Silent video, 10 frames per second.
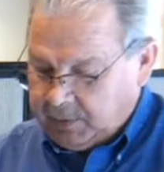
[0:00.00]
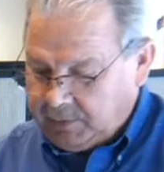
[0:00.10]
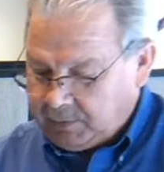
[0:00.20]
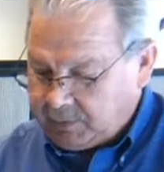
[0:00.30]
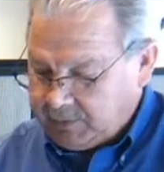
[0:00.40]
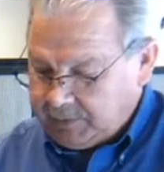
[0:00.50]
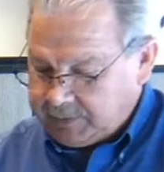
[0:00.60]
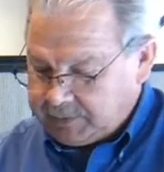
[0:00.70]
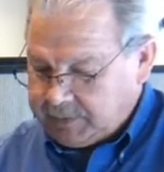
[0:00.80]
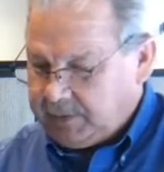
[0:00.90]
you're going to
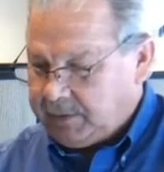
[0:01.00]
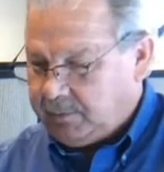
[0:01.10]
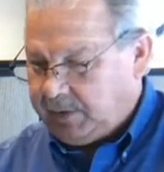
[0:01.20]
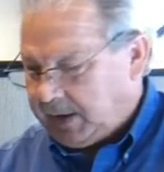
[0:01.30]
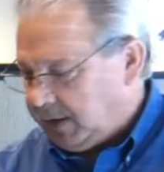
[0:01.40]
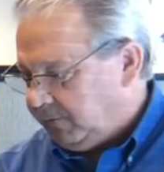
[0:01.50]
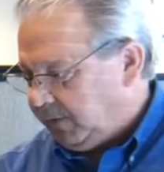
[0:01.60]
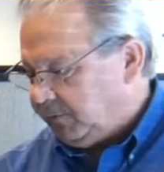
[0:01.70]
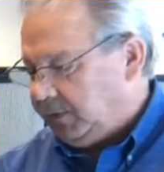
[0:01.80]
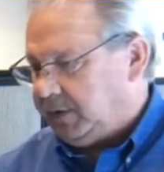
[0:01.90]
see that we have
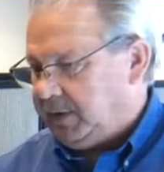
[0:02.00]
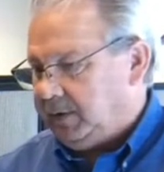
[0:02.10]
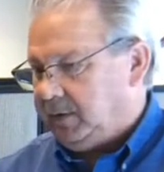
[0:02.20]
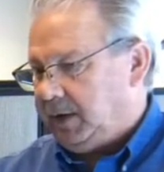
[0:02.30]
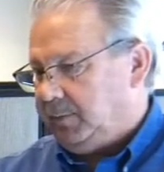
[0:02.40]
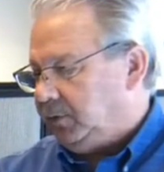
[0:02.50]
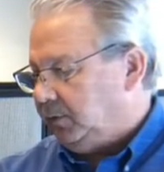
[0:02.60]
everything labeled